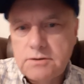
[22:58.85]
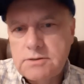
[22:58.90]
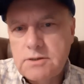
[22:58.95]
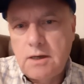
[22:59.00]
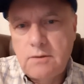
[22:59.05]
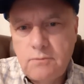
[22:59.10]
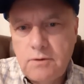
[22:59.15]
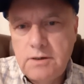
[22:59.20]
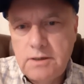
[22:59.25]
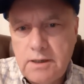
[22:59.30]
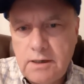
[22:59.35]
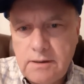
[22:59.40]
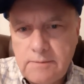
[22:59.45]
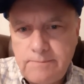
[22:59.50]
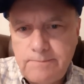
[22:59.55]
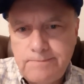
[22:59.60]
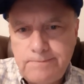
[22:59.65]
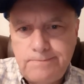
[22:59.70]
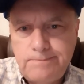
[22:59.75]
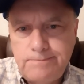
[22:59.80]
so I wouldn't get a
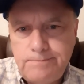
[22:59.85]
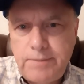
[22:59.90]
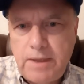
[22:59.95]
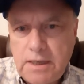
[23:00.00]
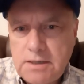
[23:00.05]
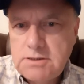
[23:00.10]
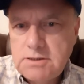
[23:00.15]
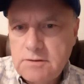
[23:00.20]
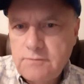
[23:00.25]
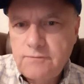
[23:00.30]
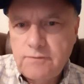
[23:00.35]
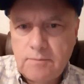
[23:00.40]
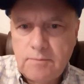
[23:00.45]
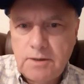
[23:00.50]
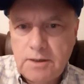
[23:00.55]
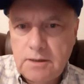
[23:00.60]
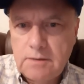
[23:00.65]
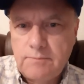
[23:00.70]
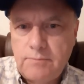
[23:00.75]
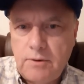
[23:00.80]
pension from
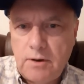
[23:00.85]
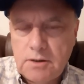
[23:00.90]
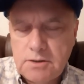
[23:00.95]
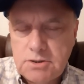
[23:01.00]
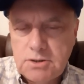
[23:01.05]
Lincoln Park